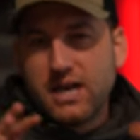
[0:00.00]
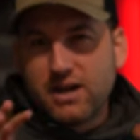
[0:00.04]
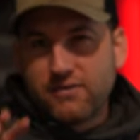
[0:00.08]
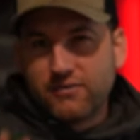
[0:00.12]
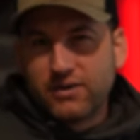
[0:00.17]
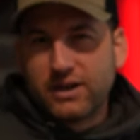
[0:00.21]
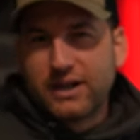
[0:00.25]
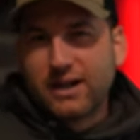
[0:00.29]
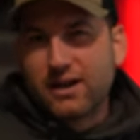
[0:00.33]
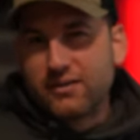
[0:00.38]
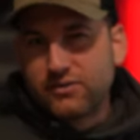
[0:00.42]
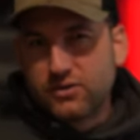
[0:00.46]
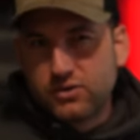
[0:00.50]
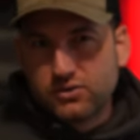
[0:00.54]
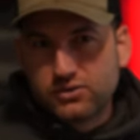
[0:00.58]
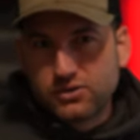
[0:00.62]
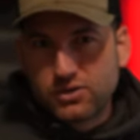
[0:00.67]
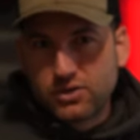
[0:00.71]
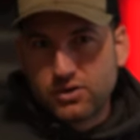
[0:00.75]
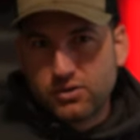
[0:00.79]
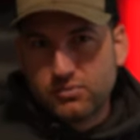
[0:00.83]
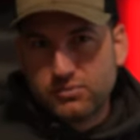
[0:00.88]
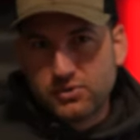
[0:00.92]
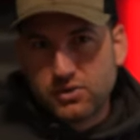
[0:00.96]
If I got those
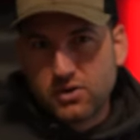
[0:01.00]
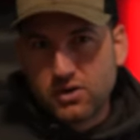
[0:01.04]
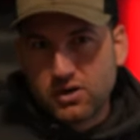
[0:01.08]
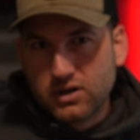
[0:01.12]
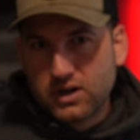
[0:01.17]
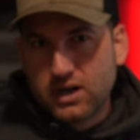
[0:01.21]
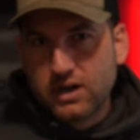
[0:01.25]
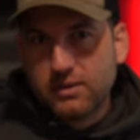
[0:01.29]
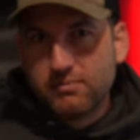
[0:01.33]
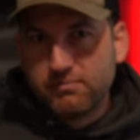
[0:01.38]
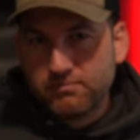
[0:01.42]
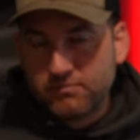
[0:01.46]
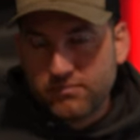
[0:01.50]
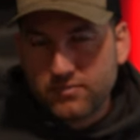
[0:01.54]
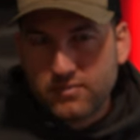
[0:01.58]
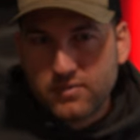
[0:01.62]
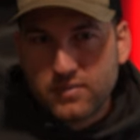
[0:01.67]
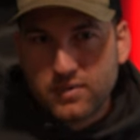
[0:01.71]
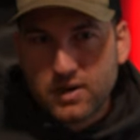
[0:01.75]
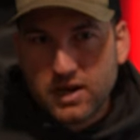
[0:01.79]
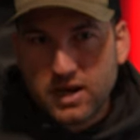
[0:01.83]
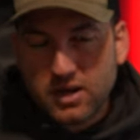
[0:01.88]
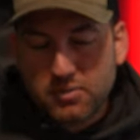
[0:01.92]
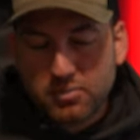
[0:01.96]
terms wrong,
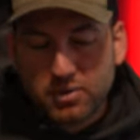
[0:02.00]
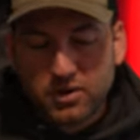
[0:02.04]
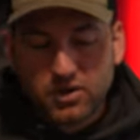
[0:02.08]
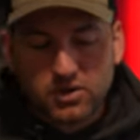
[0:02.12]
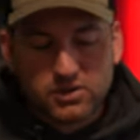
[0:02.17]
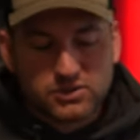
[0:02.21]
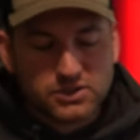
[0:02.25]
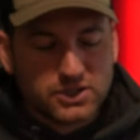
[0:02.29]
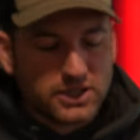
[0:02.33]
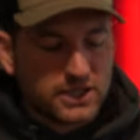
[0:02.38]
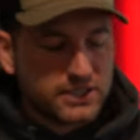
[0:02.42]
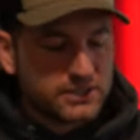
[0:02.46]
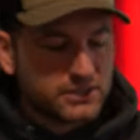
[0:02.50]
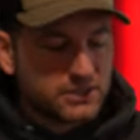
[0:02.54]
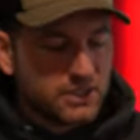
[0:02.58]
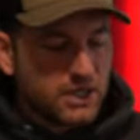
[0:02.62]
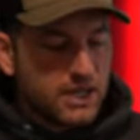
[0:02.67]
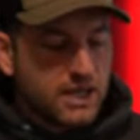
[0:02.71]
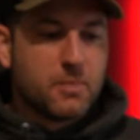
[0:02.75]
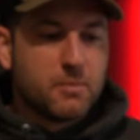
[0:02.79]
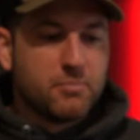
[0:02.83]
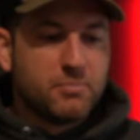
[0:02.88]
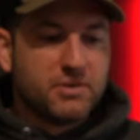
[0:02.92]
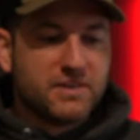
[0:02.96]
I apologize,
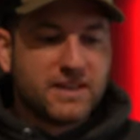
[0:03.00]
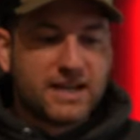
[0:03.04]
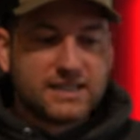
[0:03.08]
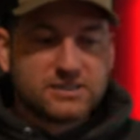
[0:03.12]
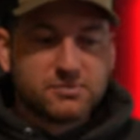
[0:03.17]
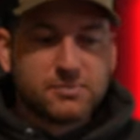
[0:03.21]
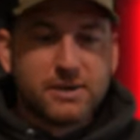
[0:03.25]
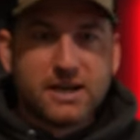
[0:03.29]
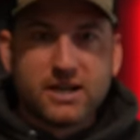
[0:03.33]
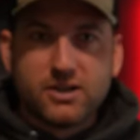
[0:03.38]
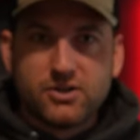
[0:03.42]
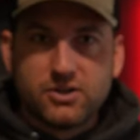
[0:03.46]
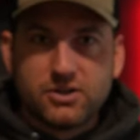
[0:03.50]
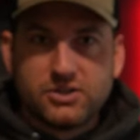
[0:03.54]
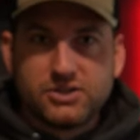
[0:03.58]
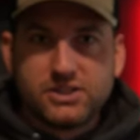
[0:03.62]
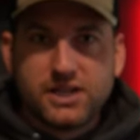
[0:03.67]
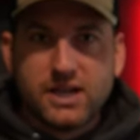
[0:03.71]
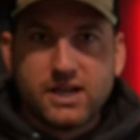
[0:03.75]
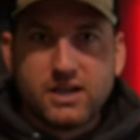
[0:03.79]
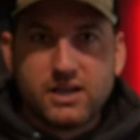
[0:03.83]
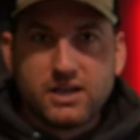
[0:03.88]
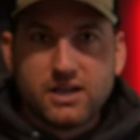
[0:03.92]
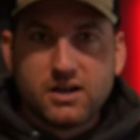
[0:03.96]
but that's my
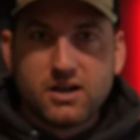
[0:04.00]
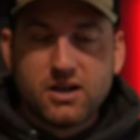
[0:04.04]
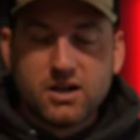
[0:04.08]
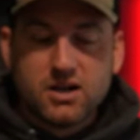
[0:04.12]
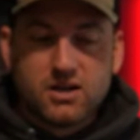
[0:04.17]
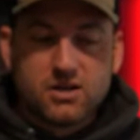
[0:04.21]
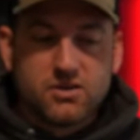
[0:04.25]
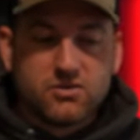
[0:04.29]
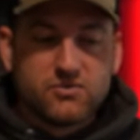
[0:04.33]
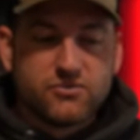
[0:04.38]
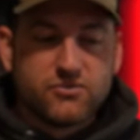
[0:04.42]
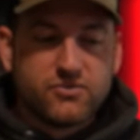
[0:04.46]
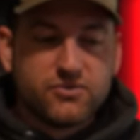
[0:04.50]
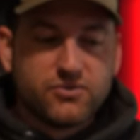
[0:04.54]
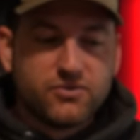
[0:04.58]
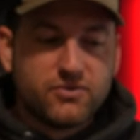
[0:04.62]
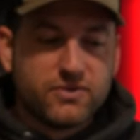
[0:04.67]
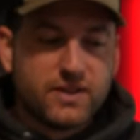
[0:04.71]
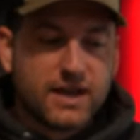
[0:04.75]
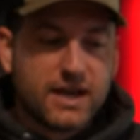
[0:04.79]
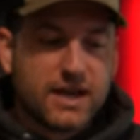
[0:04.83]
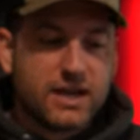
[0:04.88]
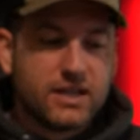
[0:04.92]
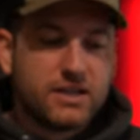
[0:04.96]
understanding of
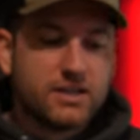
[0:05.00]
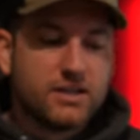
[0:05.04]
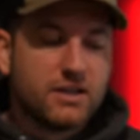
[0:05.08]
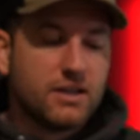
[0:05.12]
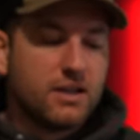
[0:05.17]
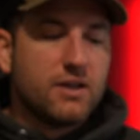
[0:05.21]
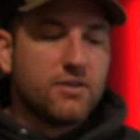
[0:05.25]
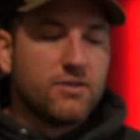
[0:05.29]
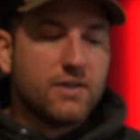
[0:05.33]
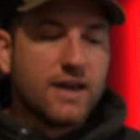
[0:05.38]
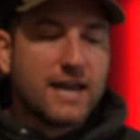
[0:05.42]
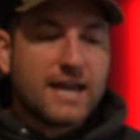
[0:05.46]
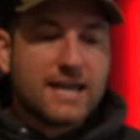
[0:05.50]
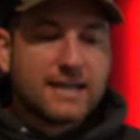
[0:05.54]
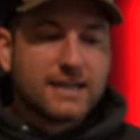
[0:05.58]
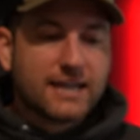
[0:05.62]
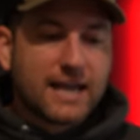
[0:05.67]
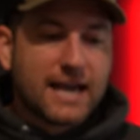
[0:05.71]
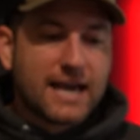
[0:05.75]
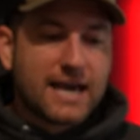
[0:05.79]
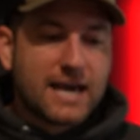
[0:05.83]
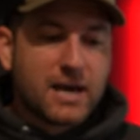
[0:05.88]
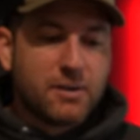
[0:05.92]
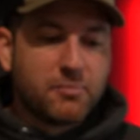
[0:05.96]
that. The end
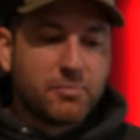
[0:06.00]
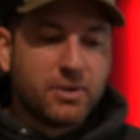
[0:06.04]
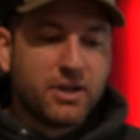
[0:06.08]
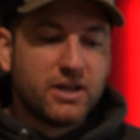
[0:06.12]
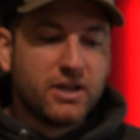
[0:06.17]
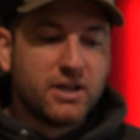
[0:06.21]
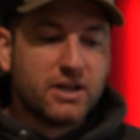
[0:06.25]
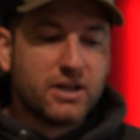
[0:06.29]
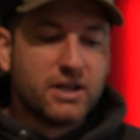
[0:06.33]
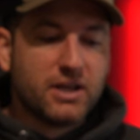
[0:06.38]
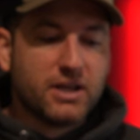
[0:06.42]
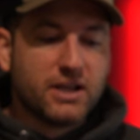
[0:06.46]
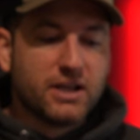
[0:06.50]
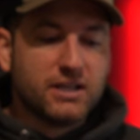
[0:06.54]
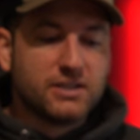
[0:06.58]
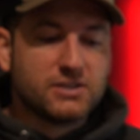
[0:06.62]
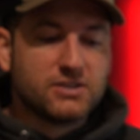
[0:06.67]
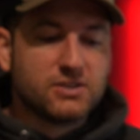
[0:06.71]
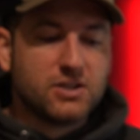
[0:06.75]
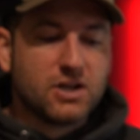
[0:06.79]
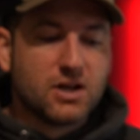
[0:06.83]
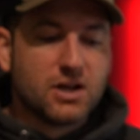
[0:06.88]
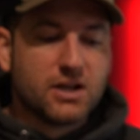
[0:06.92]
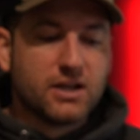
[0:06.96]
cap
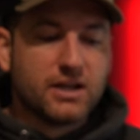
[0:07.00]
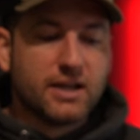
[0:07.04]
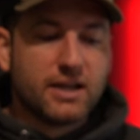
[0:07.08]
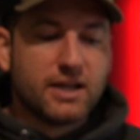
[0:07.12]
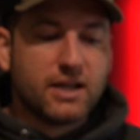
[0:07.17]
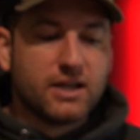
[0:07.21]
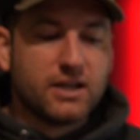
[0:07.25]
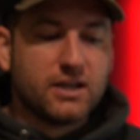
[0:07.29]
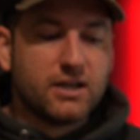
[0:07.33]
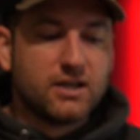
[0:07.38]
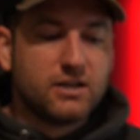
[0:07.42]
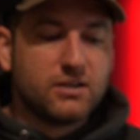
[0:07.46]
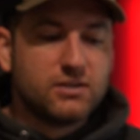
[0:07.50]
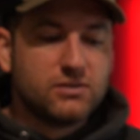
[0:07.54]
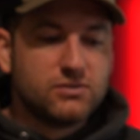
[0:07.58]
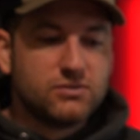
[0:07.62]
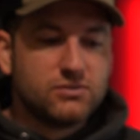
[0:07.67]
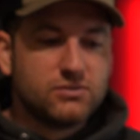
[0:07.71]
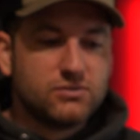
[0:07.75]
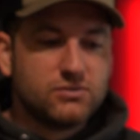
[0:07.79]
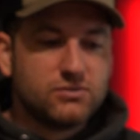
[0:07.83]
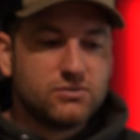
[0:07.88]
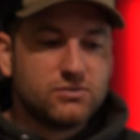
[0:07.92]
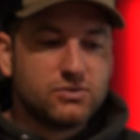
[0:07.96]
is not a
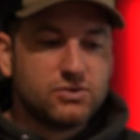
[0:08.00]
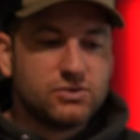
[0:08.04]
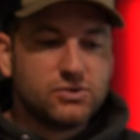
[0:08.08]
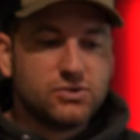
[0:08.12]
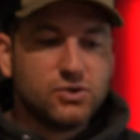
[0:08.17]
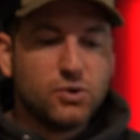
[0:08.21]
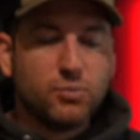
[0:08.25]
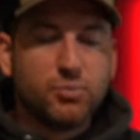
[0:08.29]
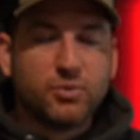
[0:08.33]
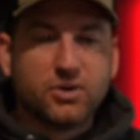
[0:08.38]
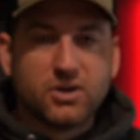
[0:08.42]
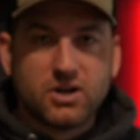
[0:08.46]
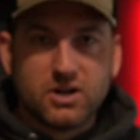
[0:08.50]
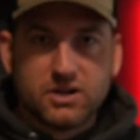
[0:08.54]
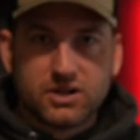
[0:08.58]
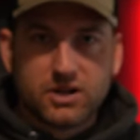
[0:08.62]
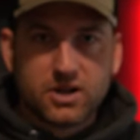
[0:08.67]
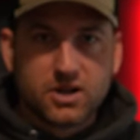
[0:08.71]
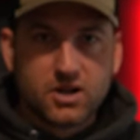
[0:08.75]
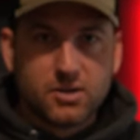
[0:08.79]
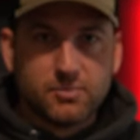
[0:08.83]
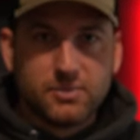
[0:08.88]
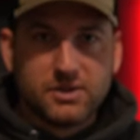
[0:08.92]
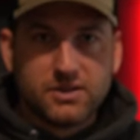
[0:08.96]
super
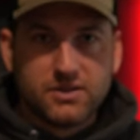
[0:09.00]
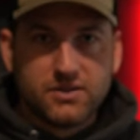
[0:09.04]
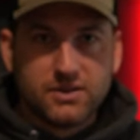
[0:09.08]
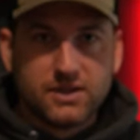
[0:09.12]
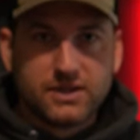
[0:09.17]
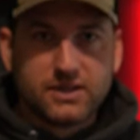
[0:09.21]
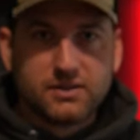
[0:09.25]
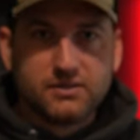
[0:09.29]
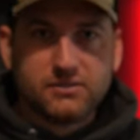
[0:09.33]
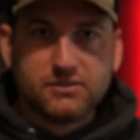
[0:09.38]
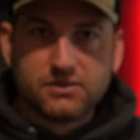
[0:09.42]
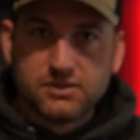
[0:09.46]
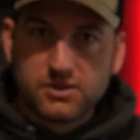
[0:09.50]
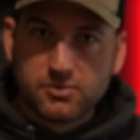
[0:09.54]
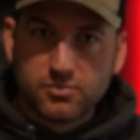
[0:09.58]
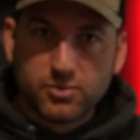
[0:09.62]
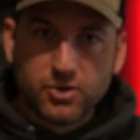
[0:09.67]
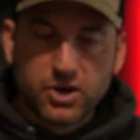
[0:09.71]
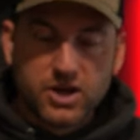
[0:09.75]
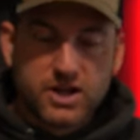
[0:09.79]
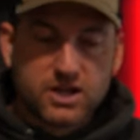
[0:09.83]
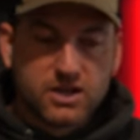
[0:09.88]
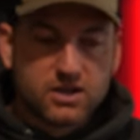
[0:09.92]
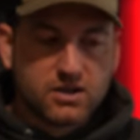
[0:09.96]
uncommon thing to
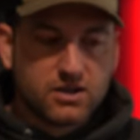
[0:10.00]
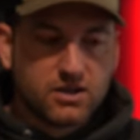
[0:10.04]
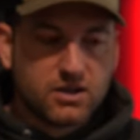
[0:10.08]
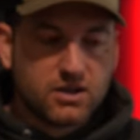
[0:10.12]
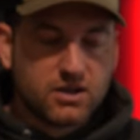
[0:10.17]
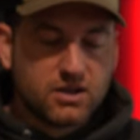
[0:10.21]
break.